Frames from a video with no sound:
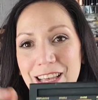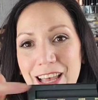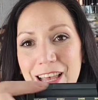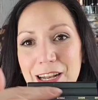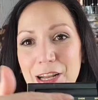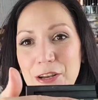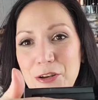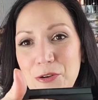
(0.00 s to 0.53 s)
And
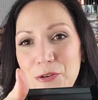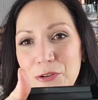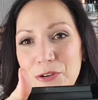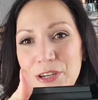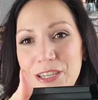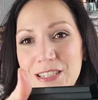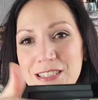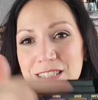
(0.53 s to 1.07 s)
I know you're
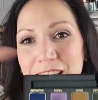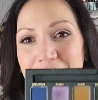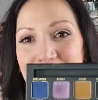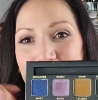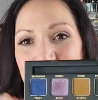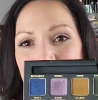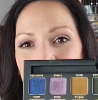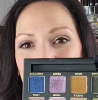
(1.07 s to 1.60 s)
gonna
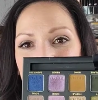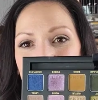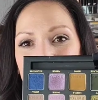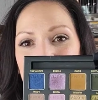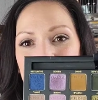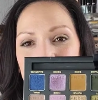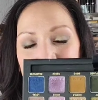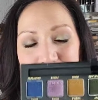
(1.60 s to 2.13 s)
say, look at
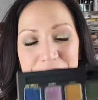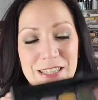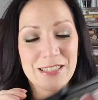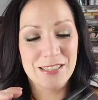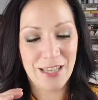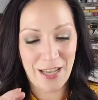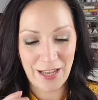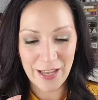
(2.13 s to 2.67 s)
those
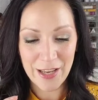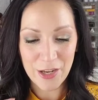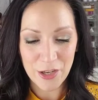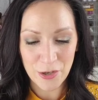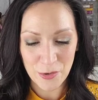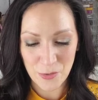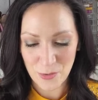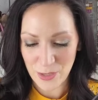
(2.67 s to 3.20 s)
greens. I
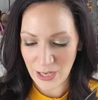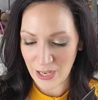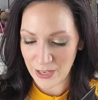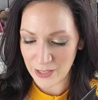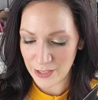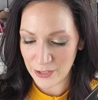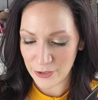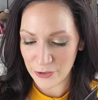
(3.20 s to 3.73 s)
know,
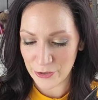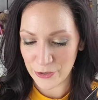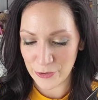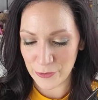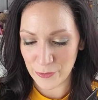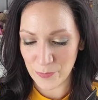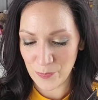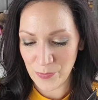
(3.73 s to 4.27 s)
I hear
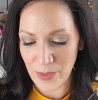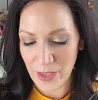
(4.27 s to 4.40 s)
you.